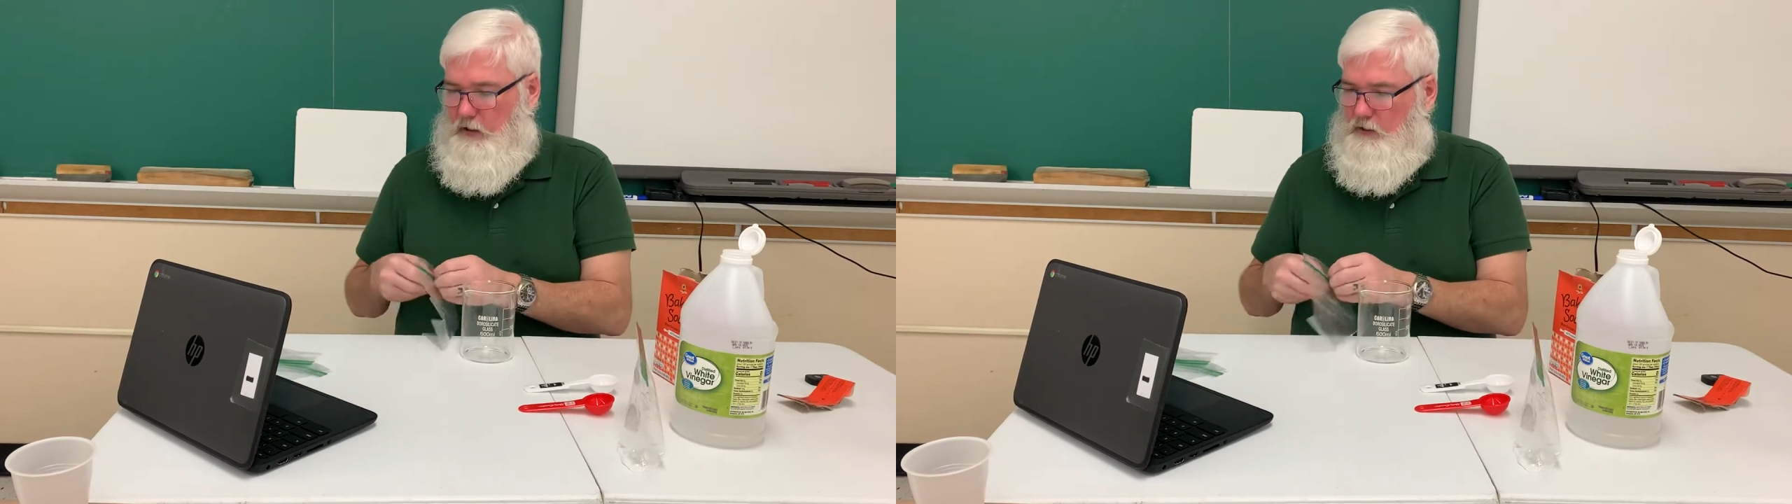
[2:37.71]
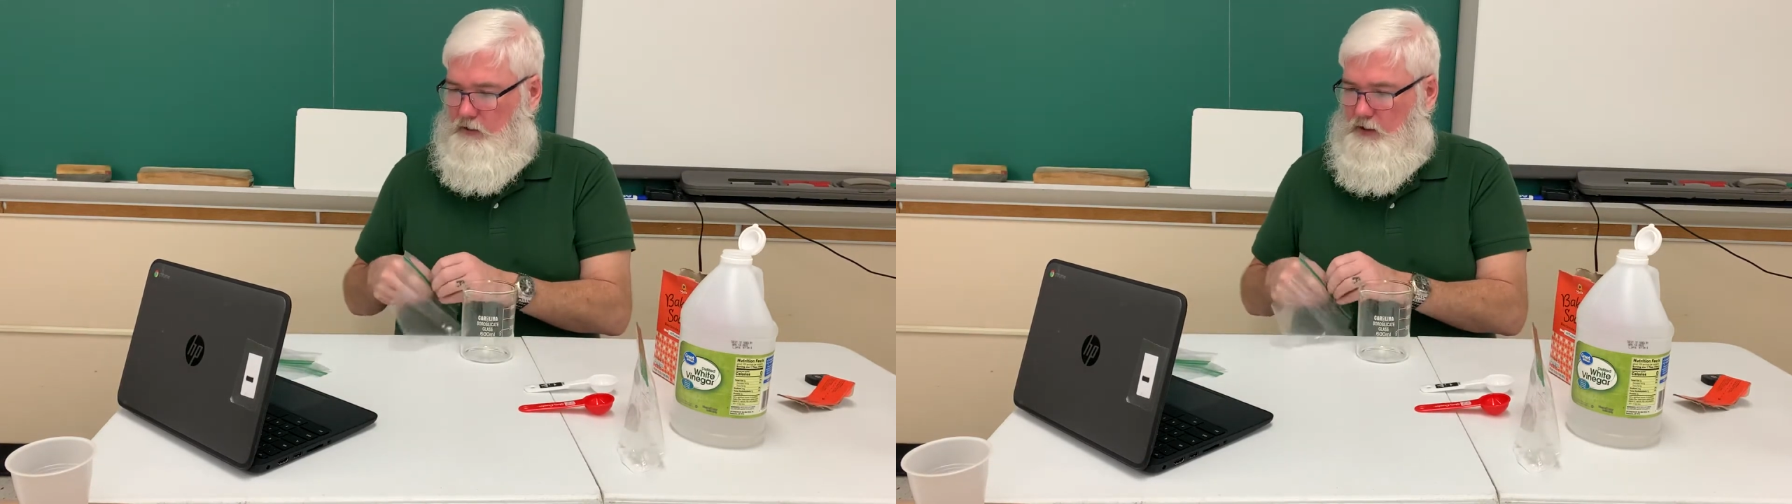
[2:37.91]

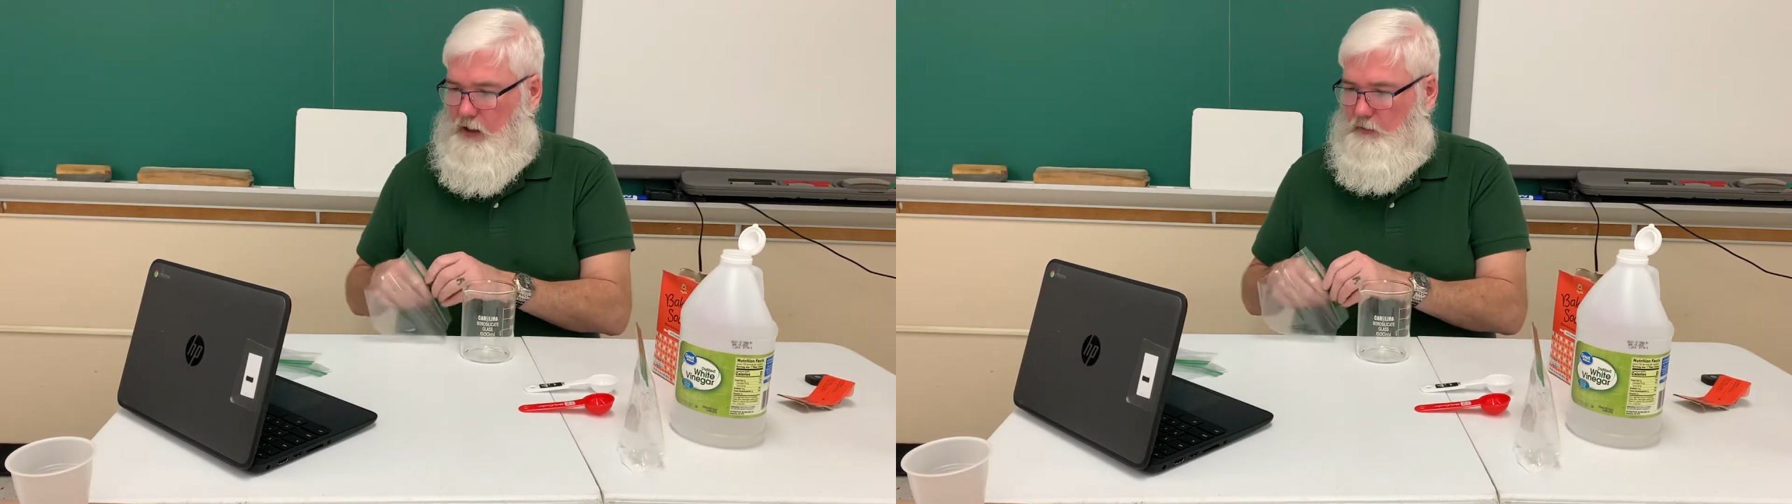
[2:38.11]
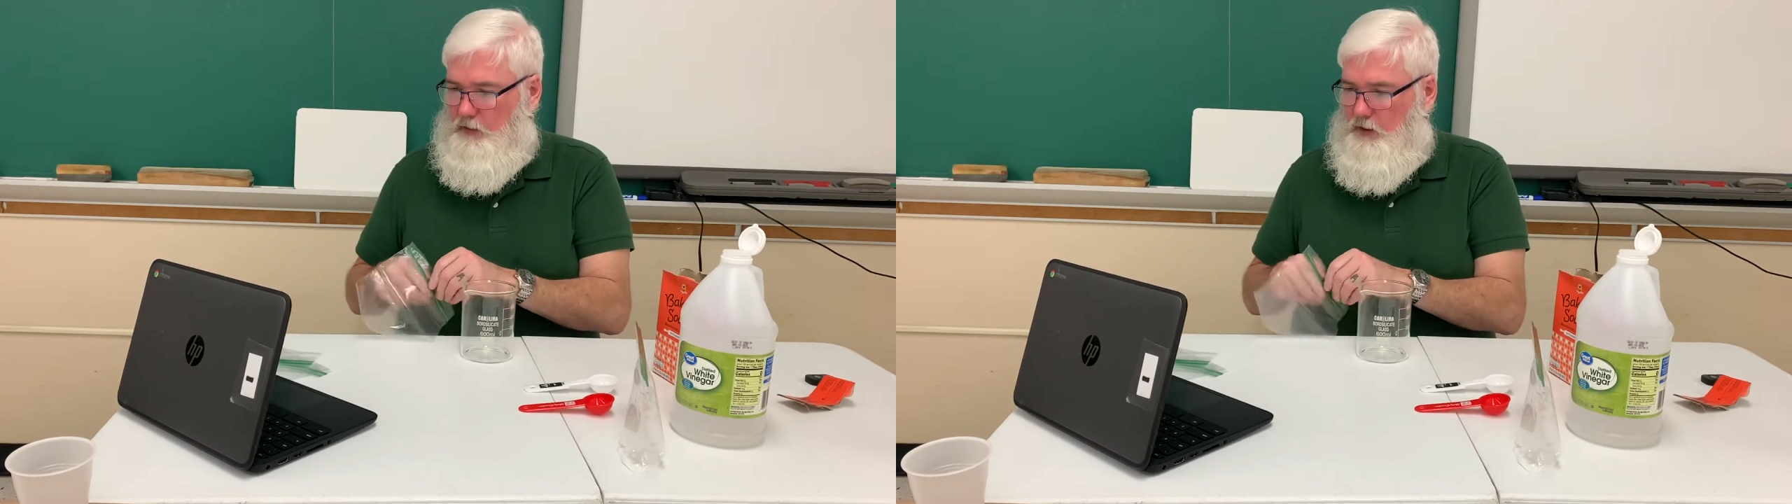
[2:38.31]
because now
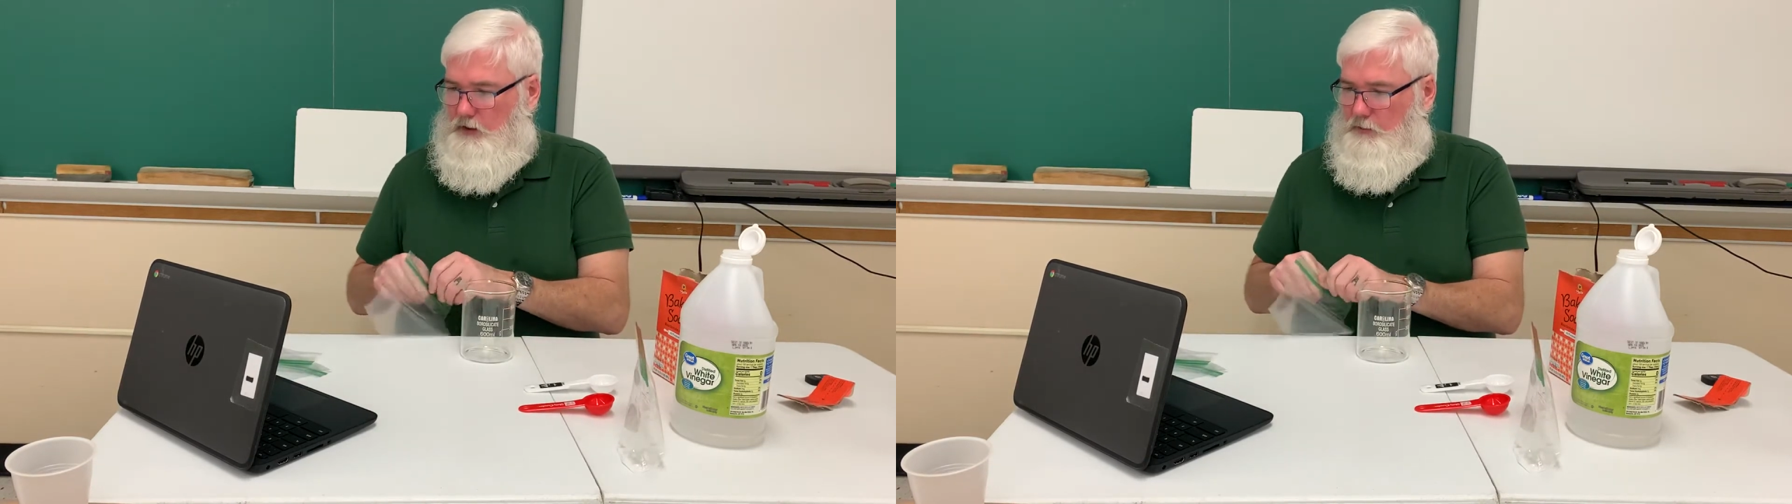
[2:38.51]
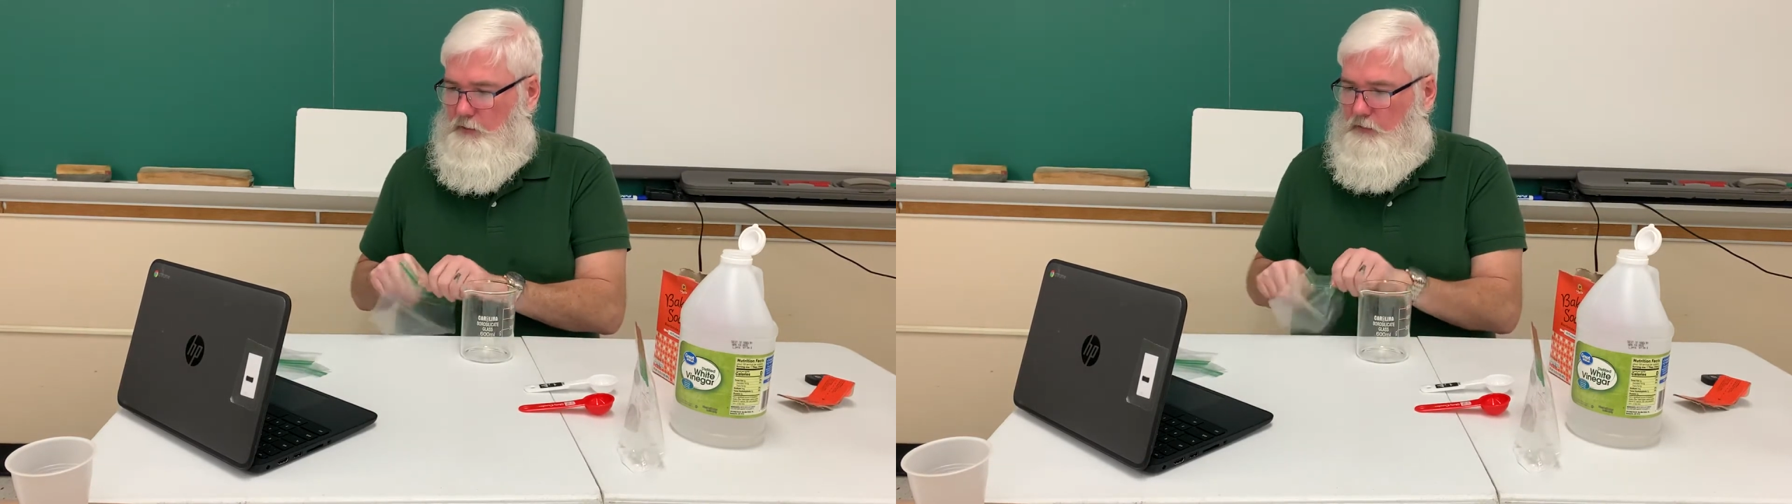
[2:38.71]
we're going
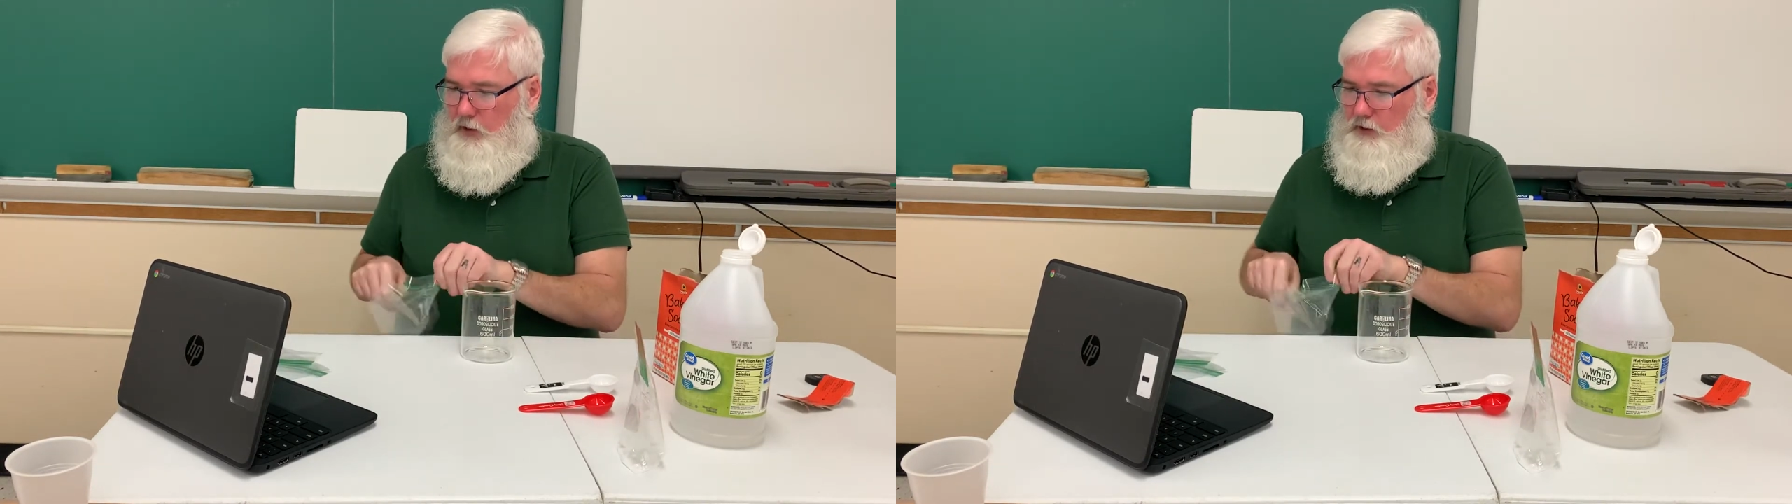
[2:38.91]
to move on